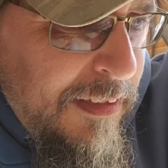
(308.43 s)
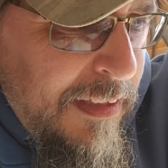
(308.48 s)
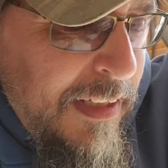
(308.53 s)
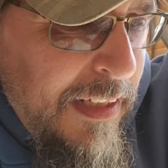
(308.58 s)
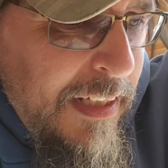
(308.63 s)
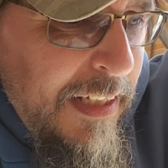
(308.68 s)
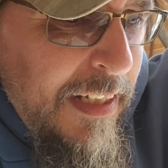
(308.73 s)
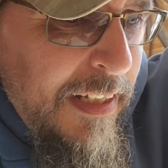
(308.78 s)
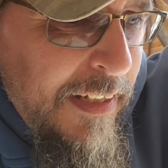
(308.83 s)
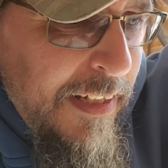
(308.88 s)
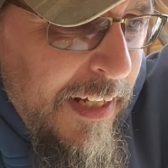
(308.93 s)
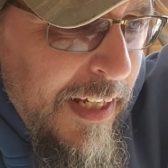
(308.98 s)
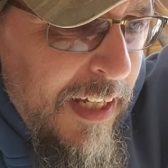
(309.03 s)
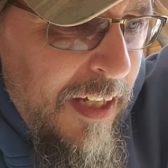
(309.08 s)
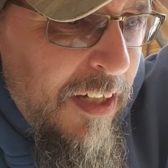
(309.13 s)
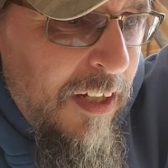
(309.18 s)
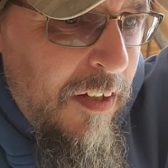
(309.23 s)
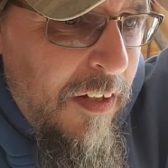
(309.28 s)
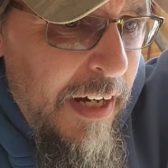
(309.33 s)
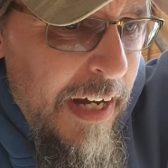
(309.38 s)
And
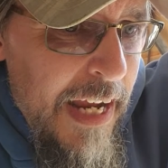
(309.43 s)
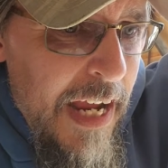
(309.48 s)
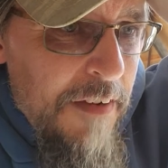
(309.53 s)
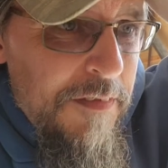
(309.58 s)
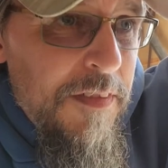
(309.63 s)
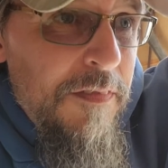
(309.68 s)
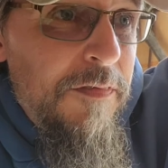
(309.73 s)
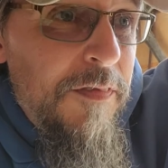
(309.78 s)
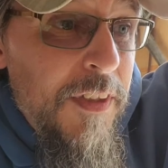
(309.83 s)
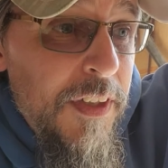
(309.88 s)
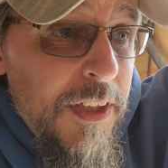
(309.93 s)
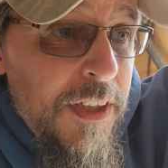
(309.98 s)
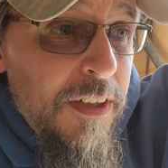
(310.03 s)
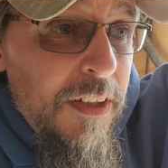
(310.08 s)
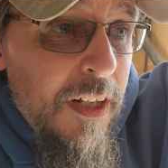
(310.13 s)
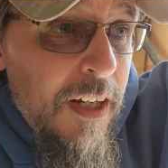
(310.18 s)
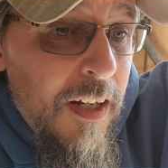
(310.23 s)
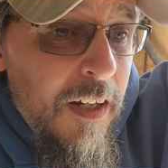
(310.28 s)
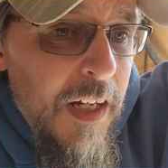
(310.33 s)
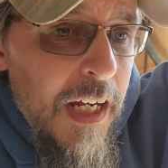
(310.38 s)
now I have to figure
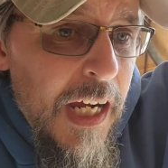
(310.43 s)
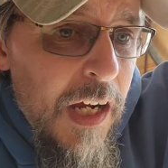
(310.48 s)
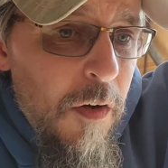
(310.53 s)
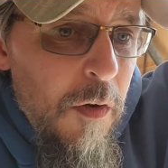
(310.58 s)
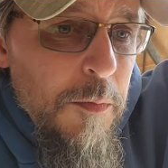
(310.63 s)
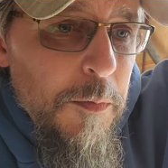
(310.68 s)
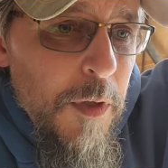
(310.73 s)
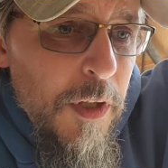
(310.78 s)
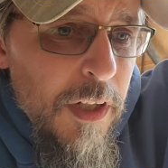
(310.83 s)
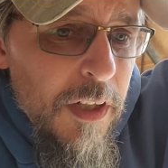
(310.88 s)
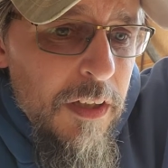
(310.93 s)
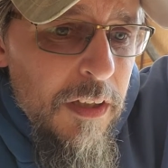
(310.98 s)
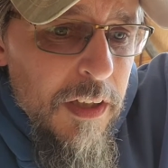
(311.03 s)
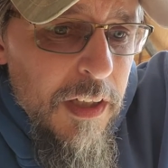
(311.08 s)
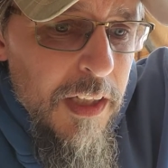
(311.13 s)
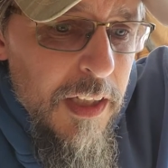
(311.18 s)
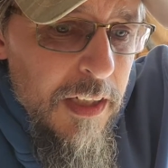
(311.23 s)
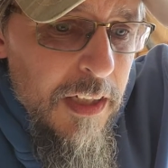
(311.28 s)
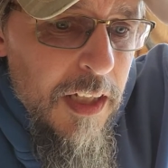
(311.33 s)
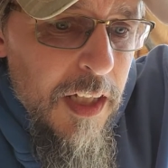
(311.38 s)
out how I'm going to
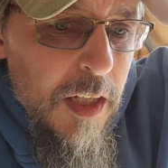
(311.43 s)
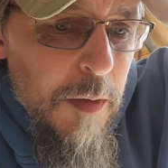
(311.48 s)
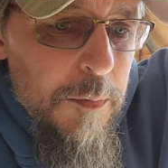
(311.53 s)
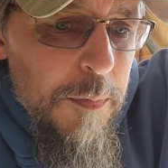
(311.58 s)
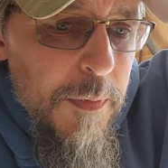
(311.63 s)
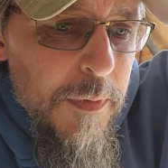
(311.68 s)
clean up